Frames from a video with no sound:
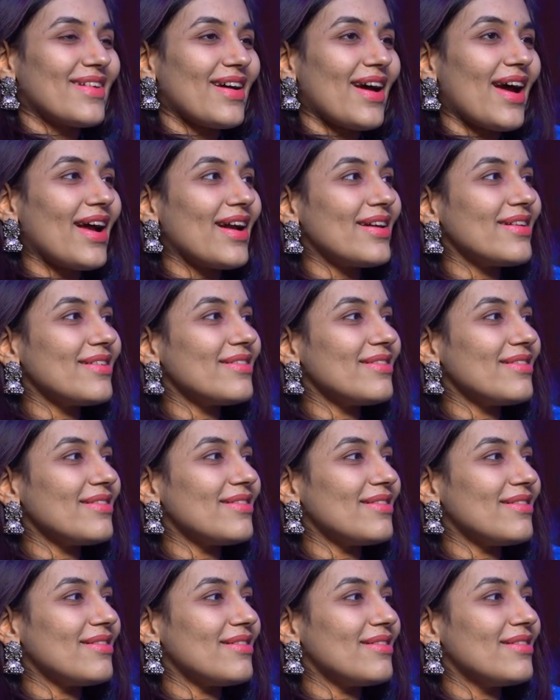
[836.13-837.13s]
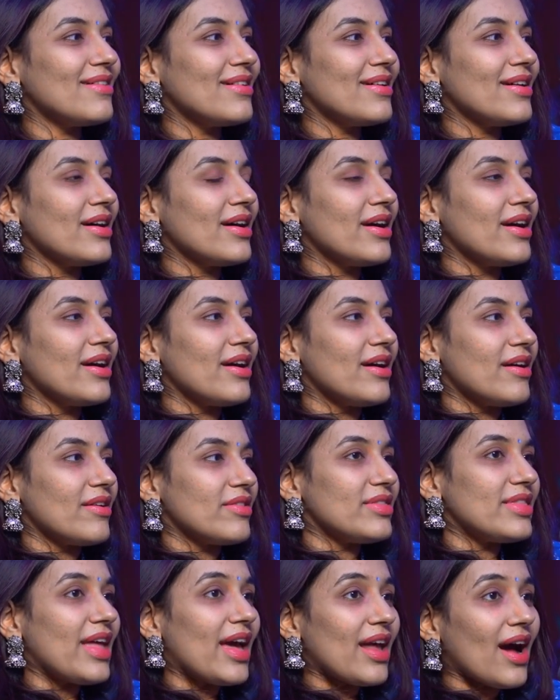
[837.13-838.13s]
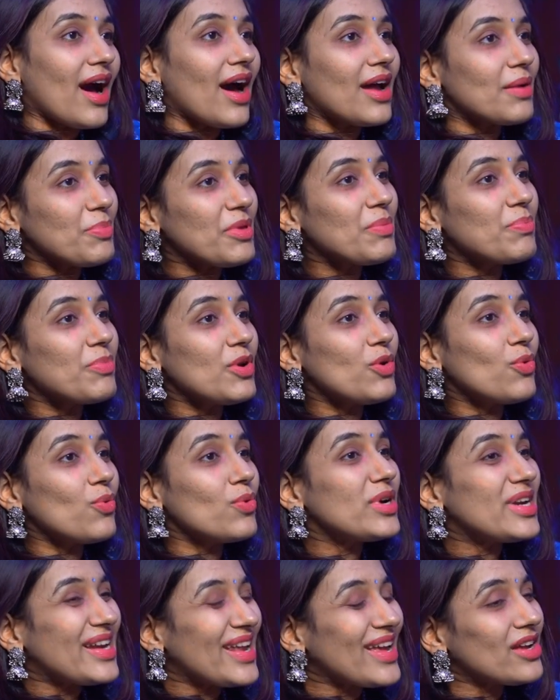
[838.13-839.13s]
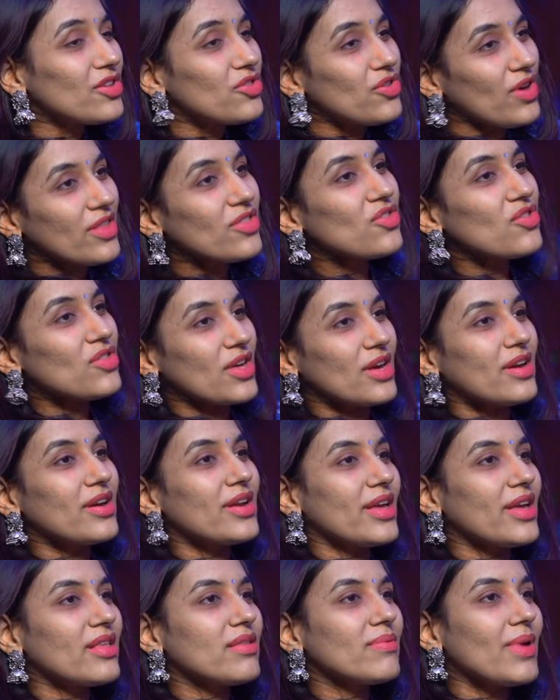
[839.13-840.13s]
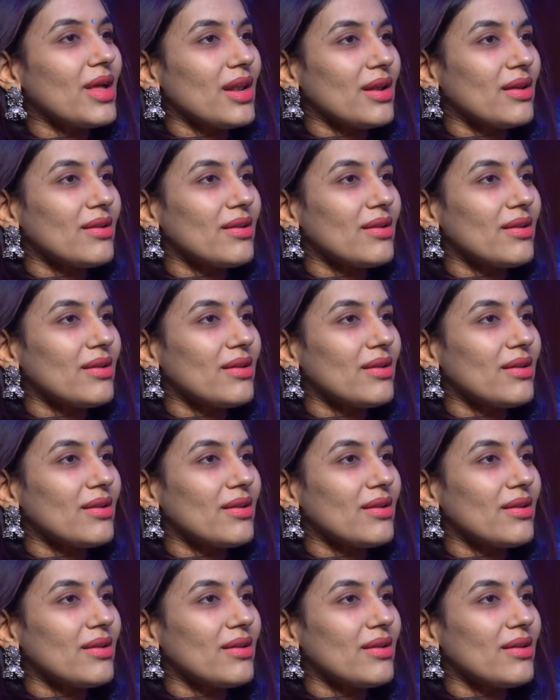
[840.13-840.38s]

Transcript: And there are people who drink just chicory as well.